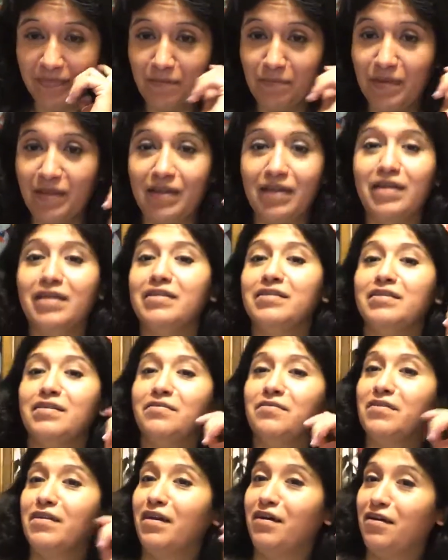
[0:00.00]
because
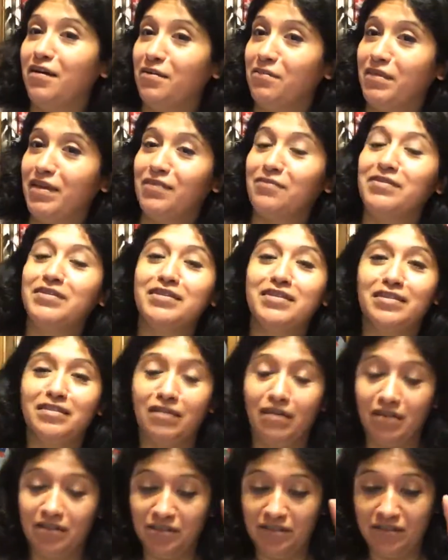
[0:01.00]
of how I'm like with
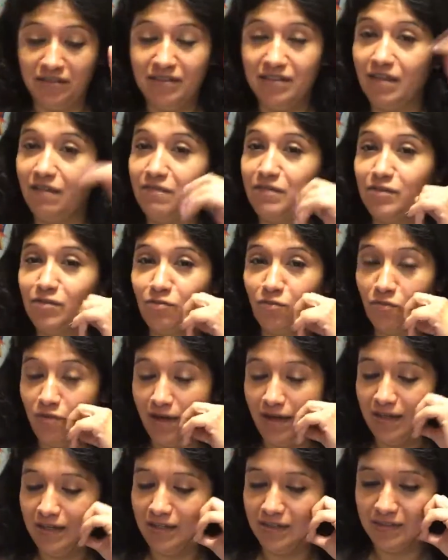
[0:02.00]
technology and stuff is
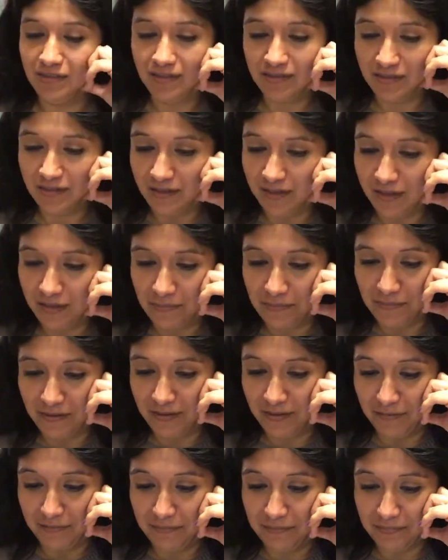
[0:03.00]
why he says I am,
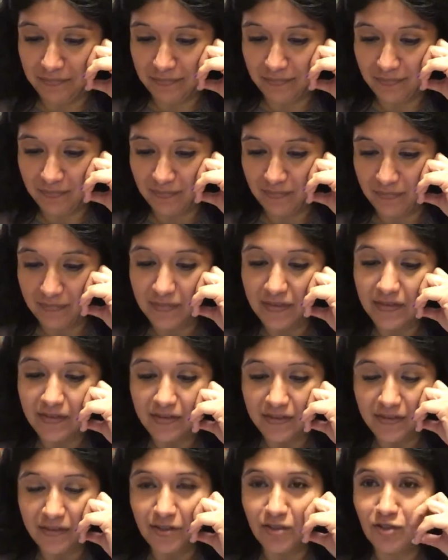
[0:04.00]
but
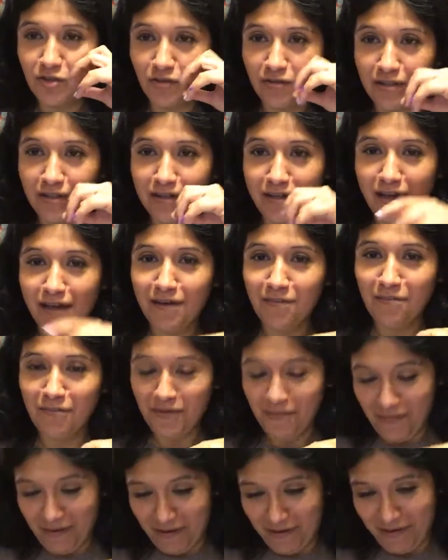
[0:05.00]
totally not a
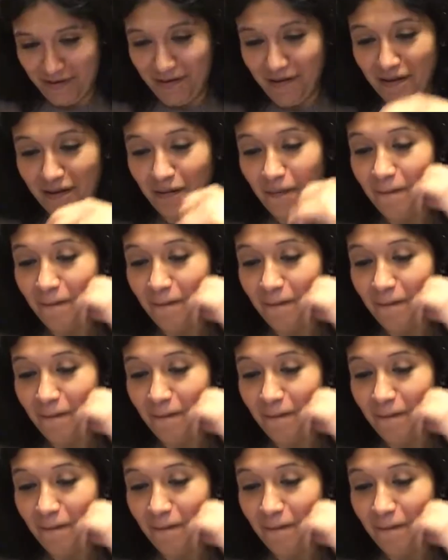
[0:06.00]
boomer.